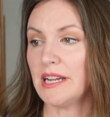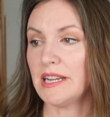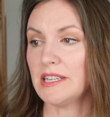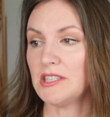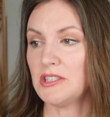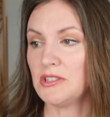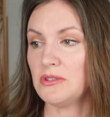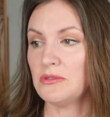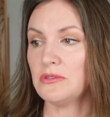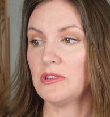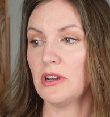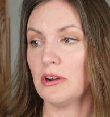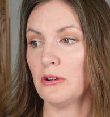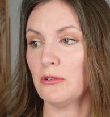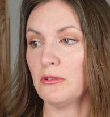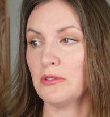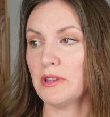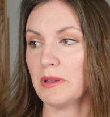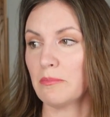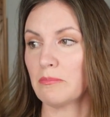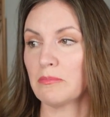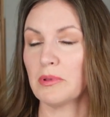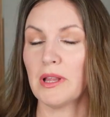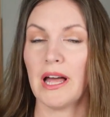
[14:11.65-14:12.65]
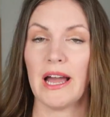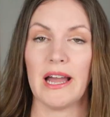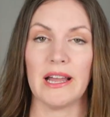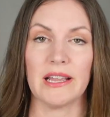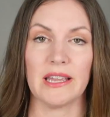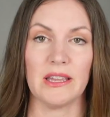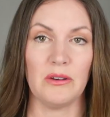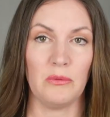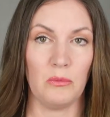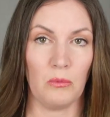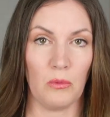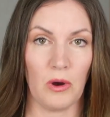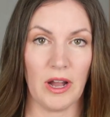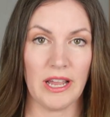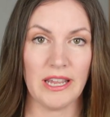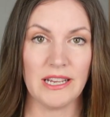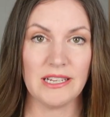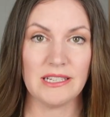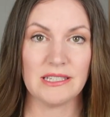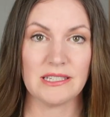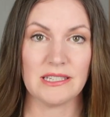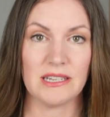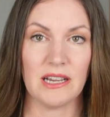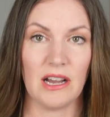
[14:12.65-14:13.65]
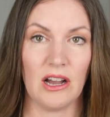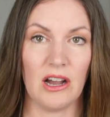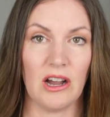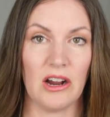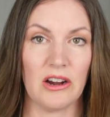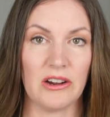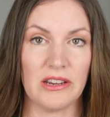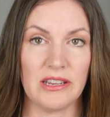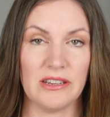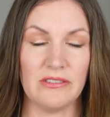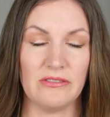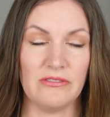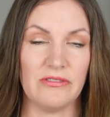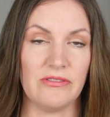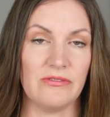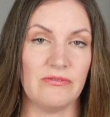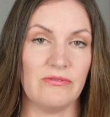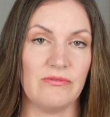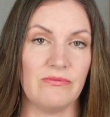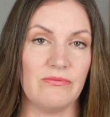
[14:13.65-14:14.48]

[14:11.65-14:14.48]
I do know that black and white are in